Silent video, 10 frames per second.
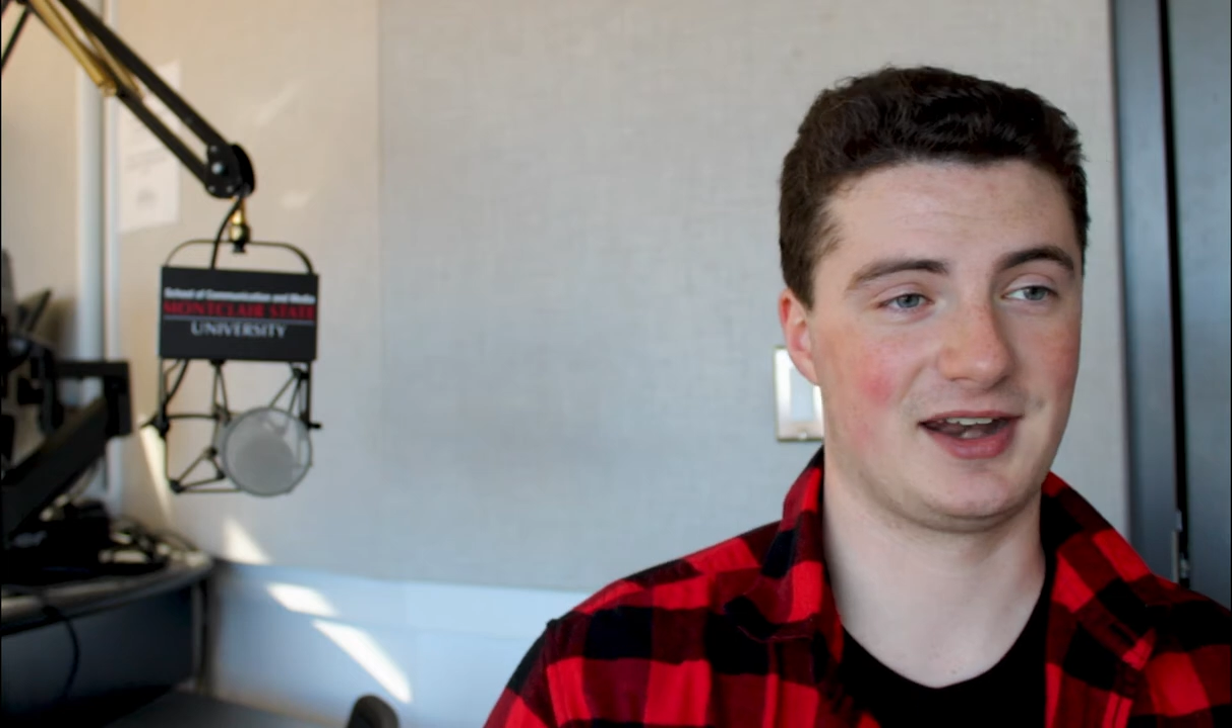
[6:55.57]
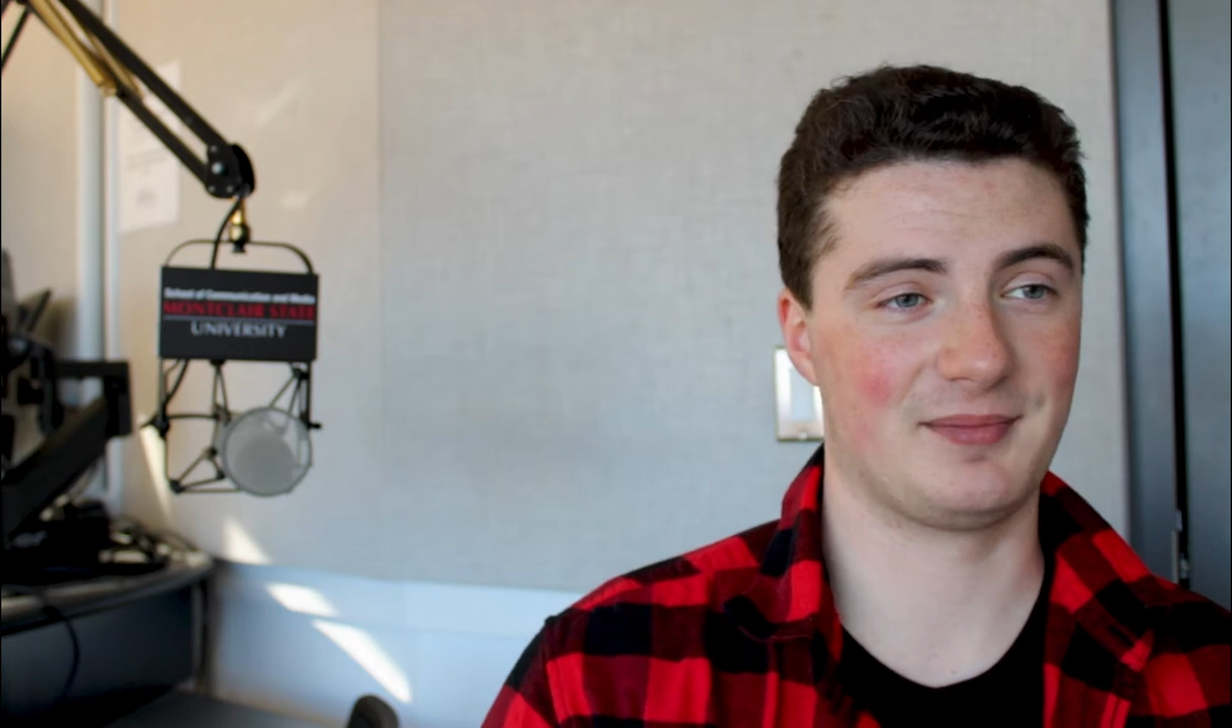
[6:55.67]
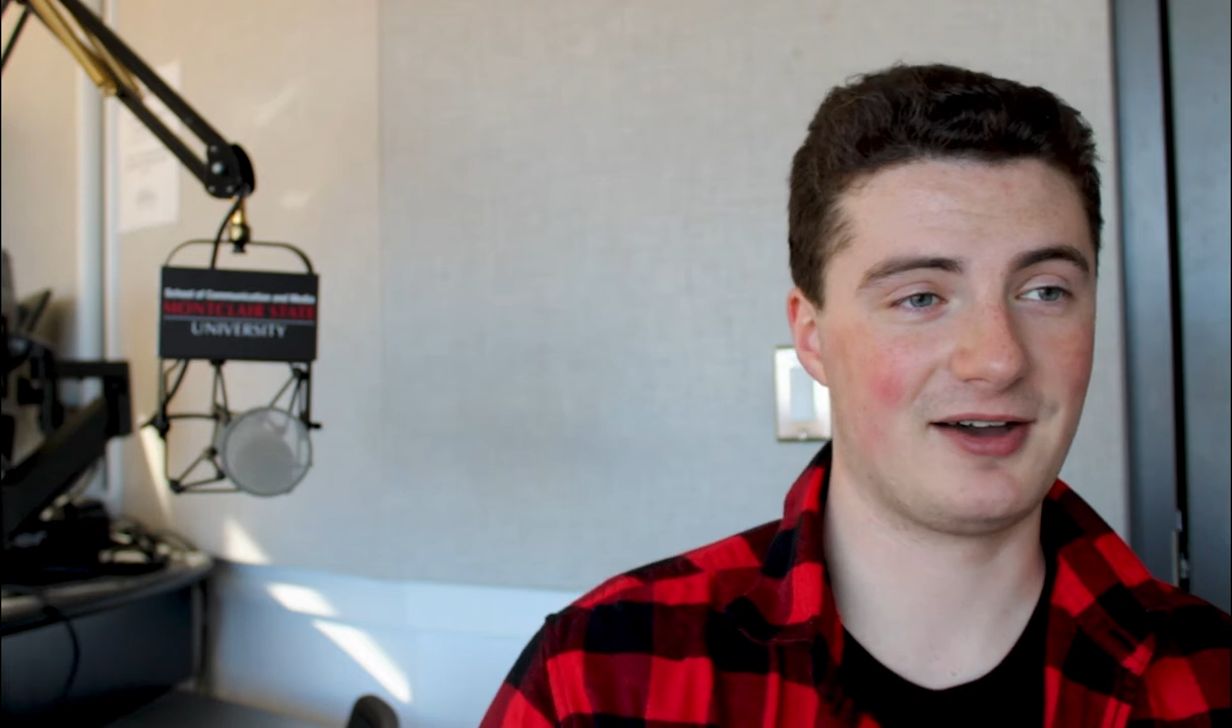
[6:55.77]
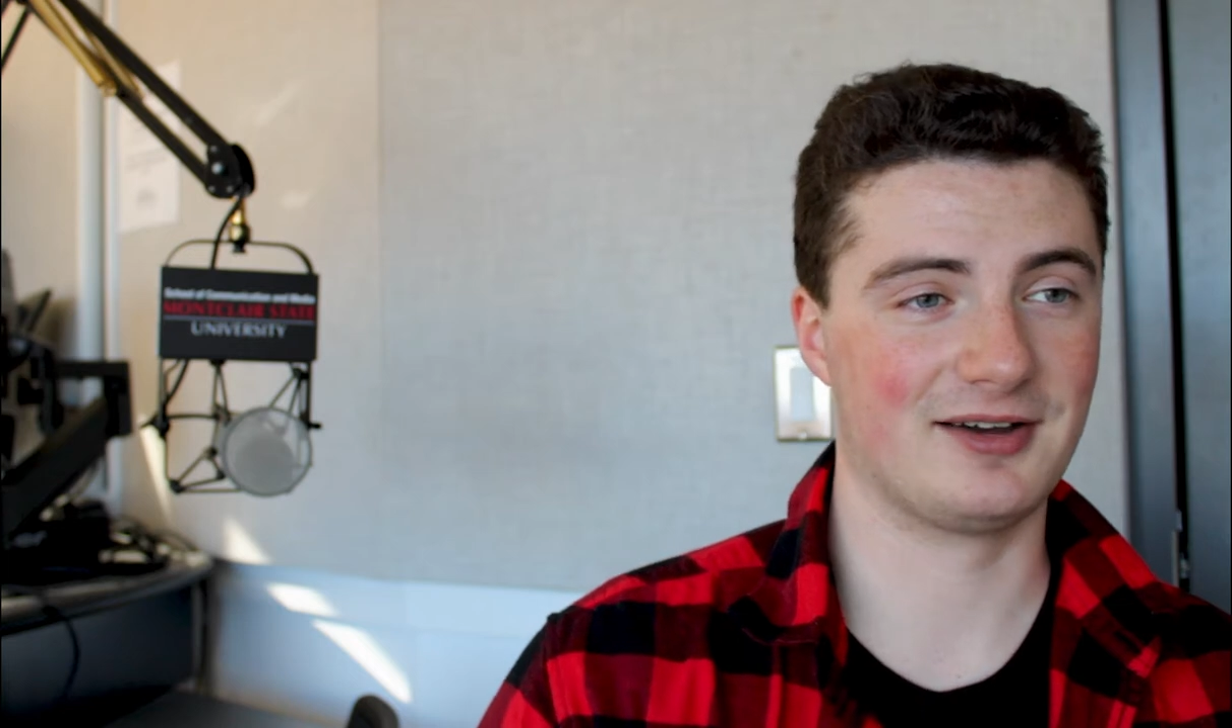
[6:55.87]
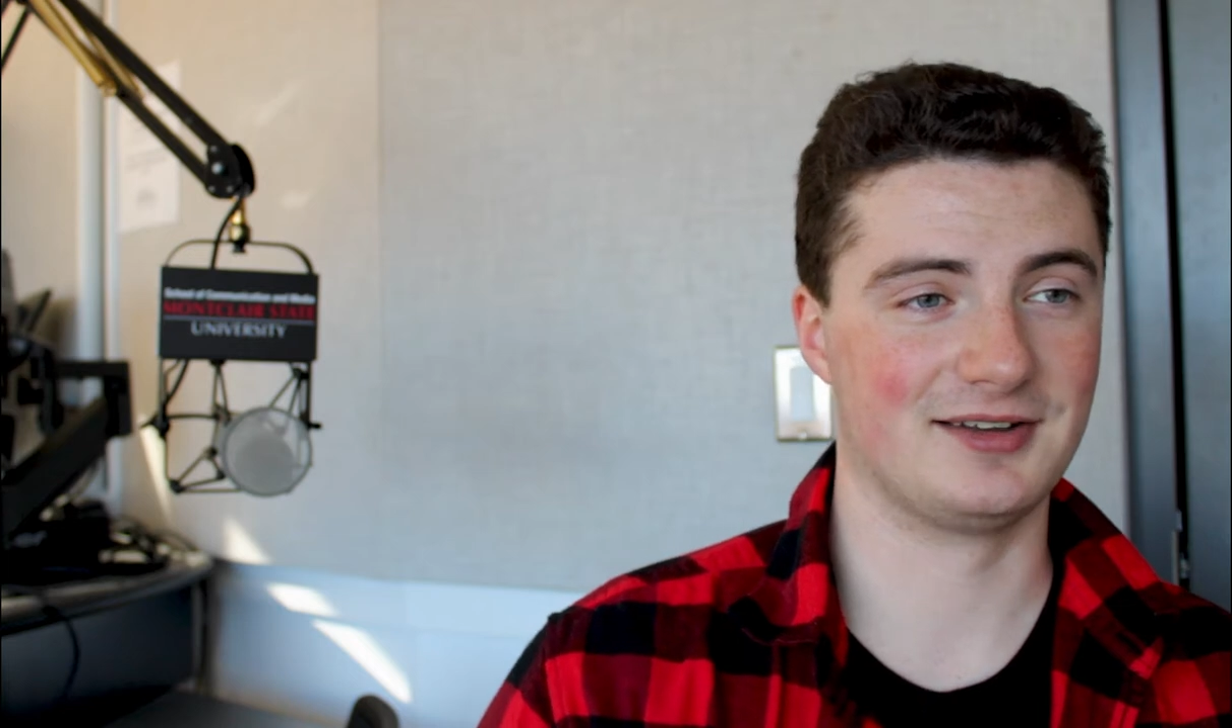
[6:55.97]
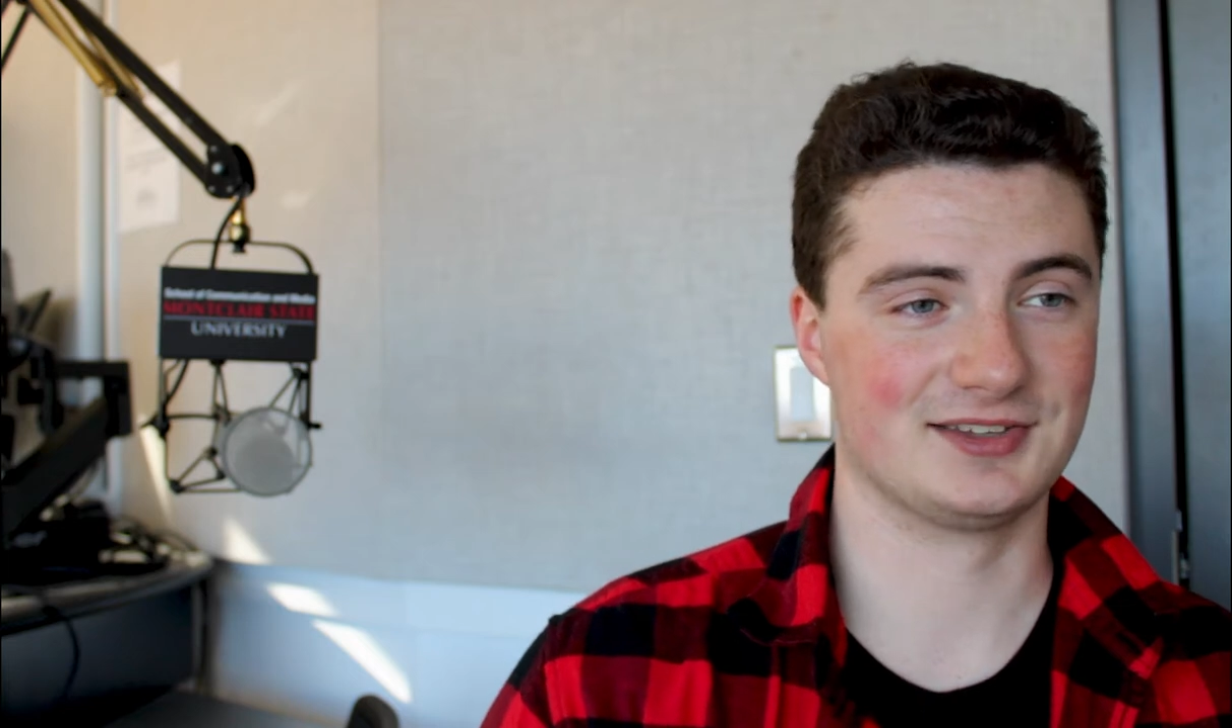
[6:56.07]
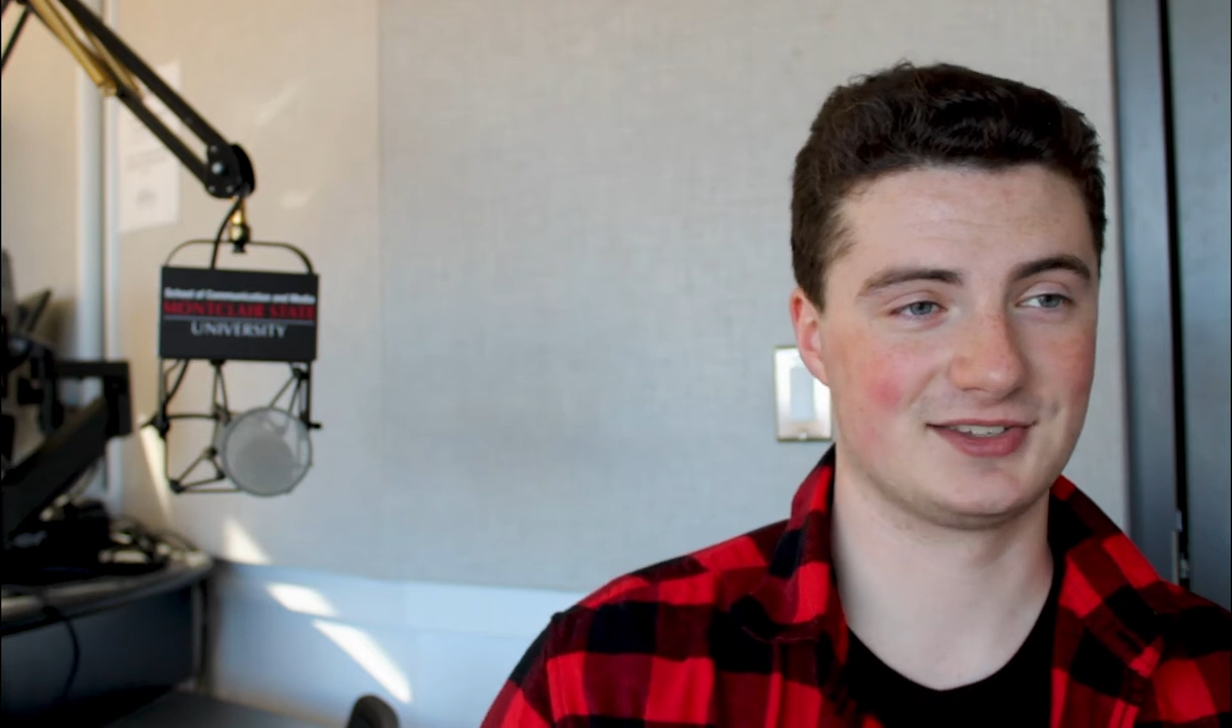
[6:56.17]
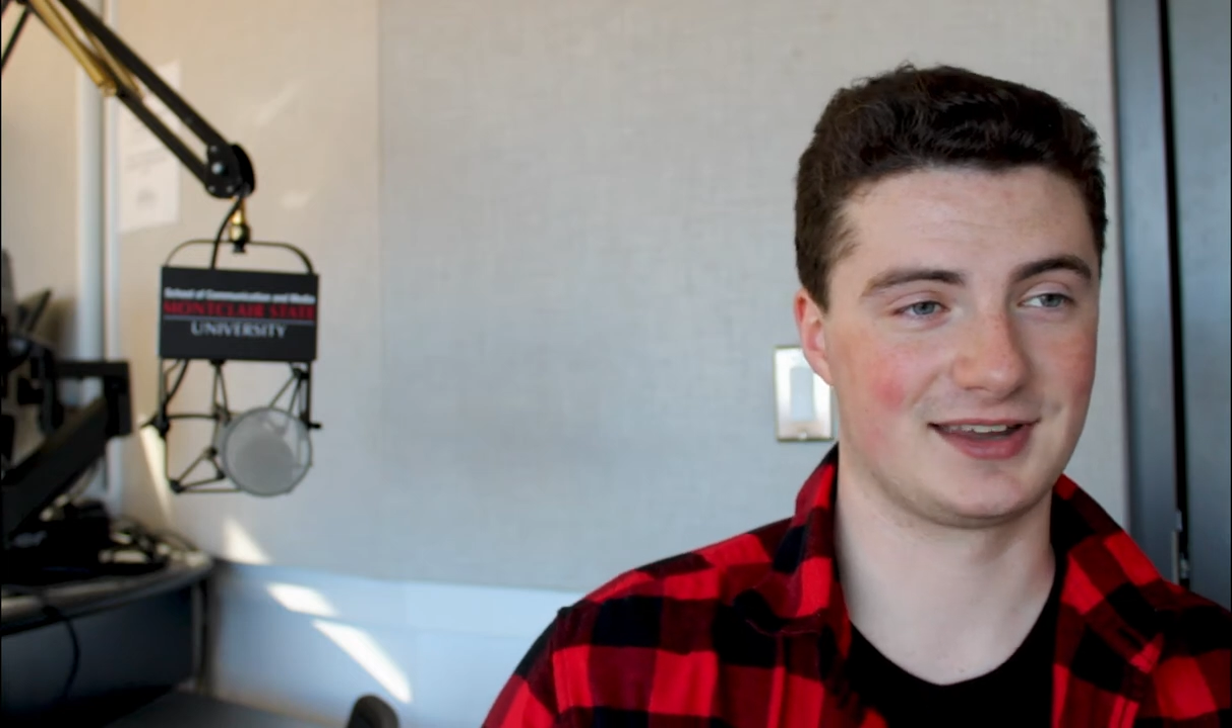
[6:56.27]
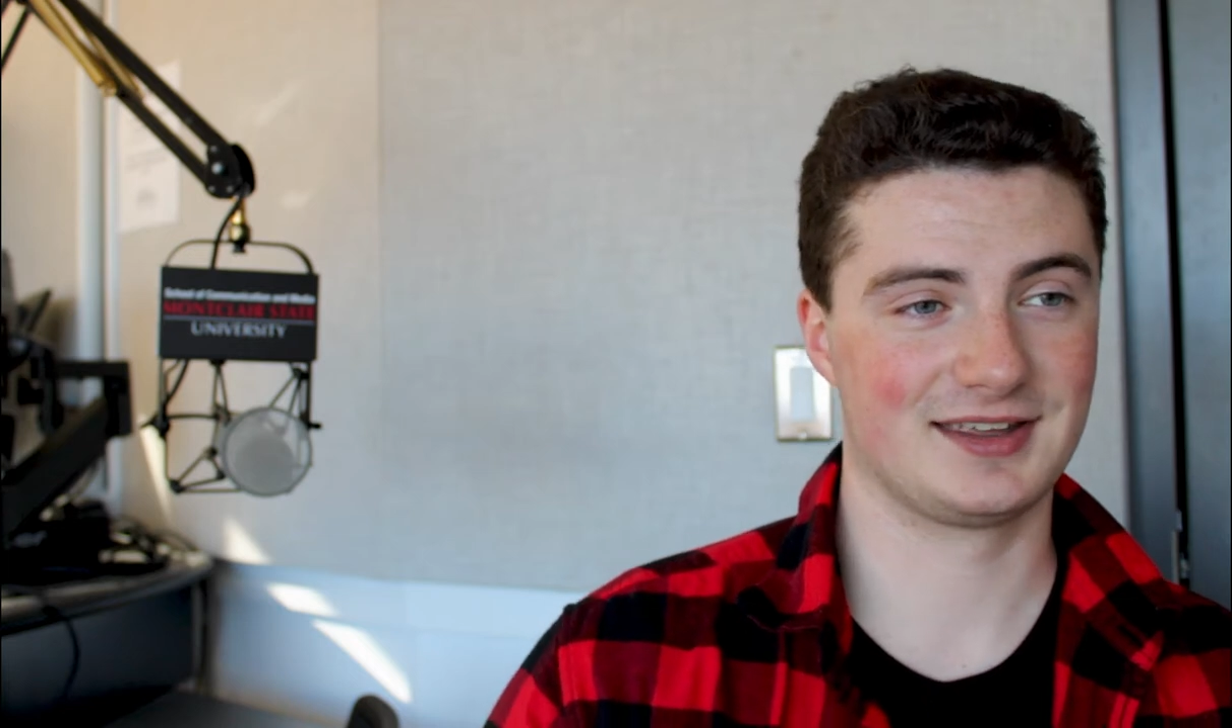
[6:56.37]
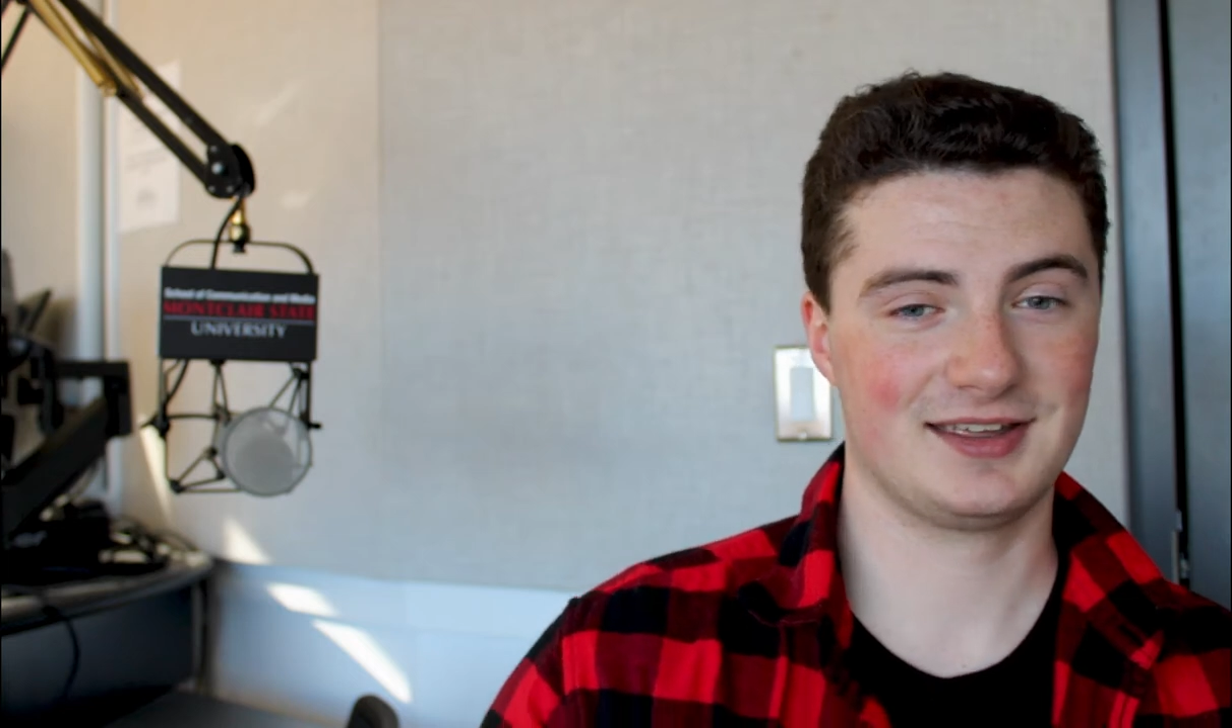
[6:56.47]
Anabella, and
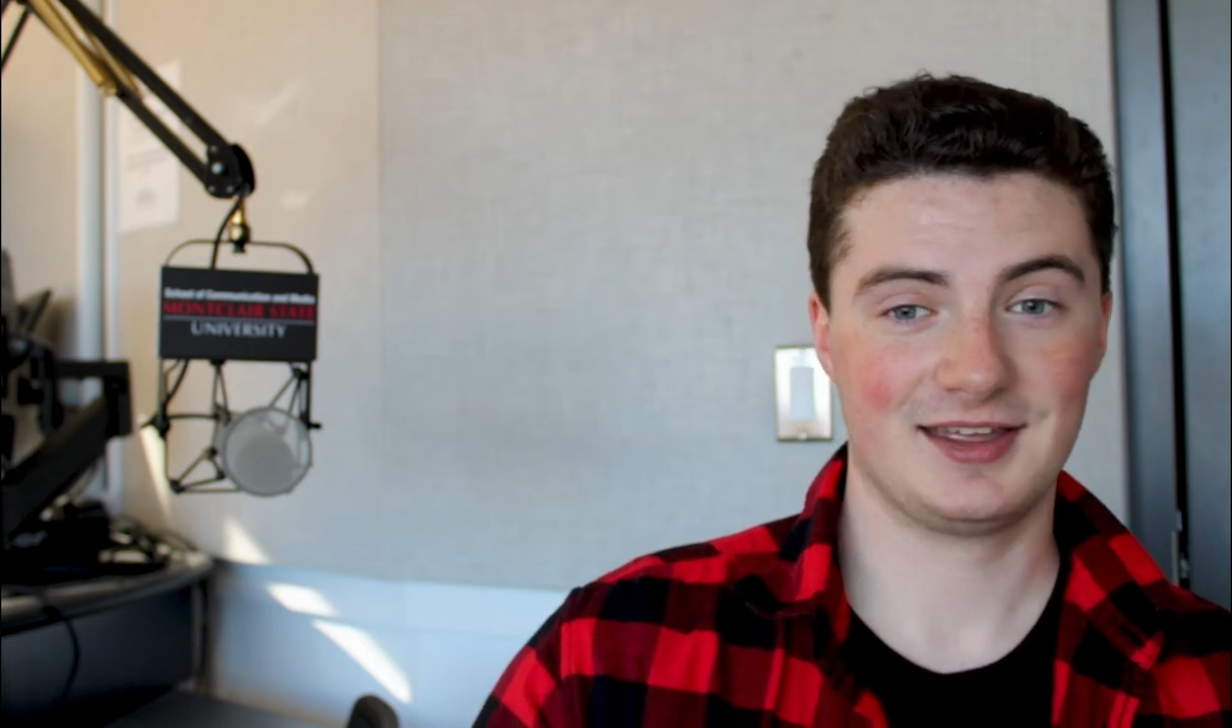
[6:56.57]
it's like,